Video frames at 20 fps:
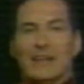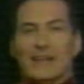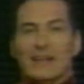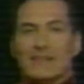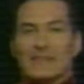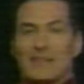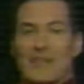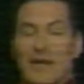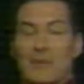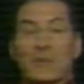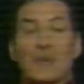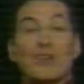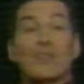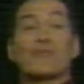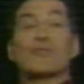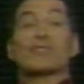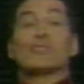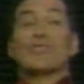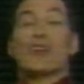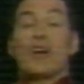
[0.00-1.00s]
same year of
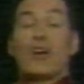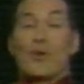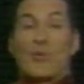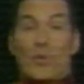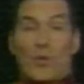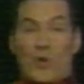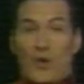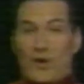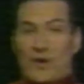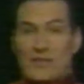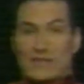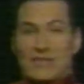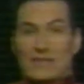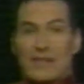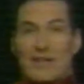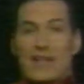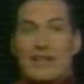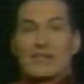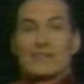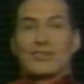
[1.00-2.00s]
Star Wars.
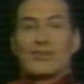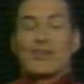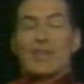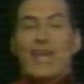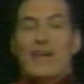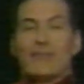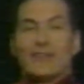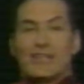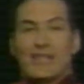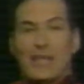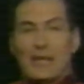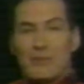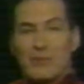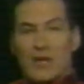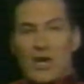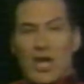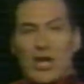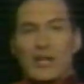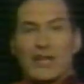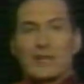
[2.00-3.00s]
So you have to keep it
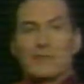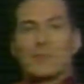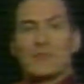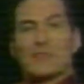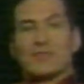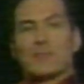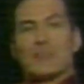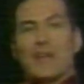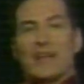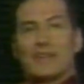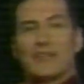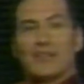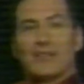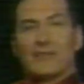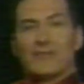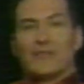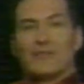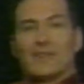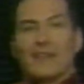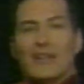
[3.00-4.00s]
all in perspective.
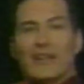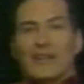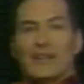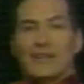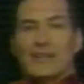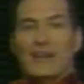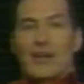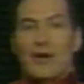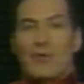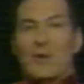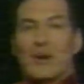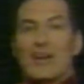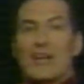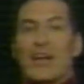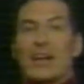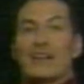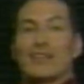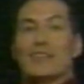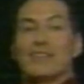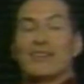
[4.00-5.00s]
You know, we're
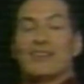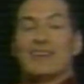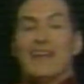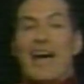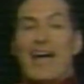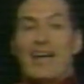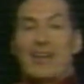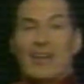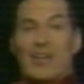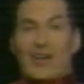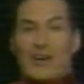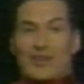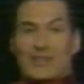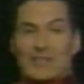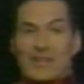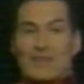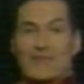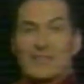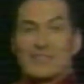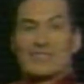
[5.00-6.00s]
lucky the dialogue's
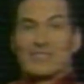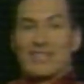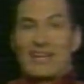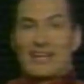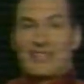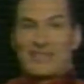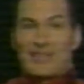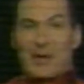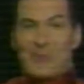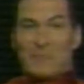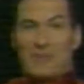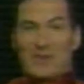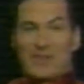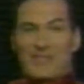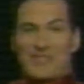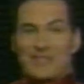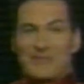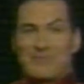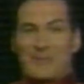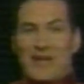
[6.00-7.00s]
even synced up on
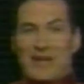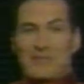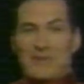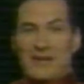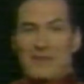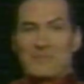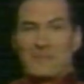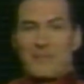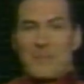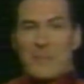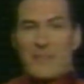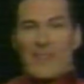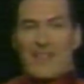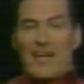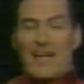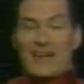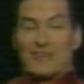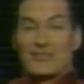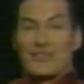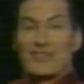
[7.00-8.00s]
this baby.
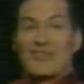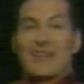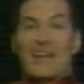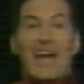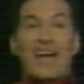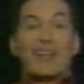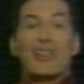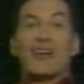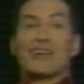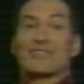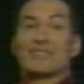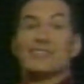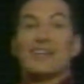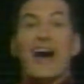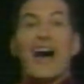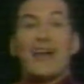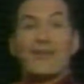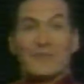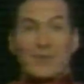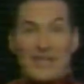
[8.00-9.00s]
Actually, the dialogue's
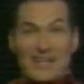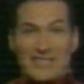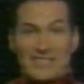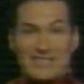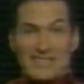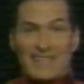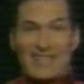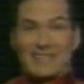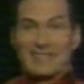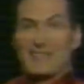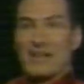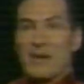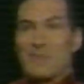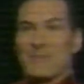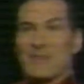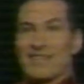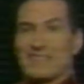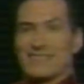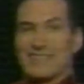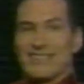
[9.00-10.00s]
not really synced up,
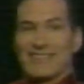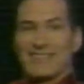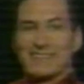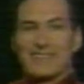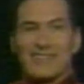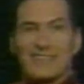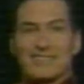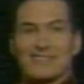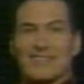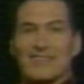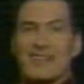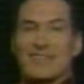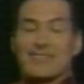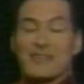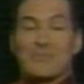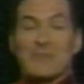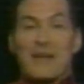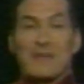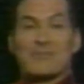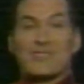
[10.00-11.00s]
is it? Because
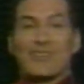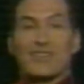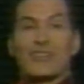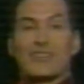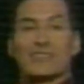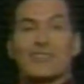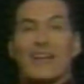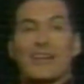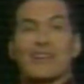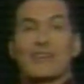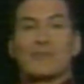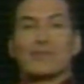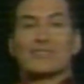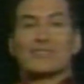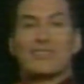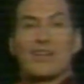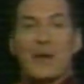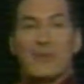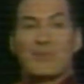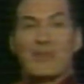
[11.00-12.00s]
sometimes it looks like it was
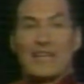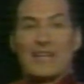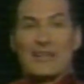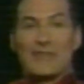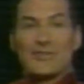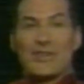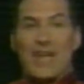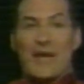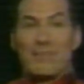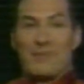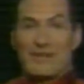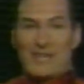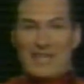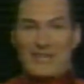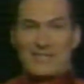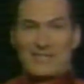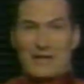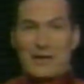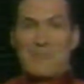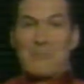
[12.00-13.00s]
dubbed into
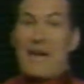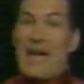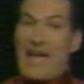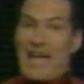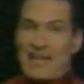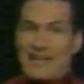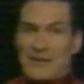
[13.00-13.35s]
Japanese and back.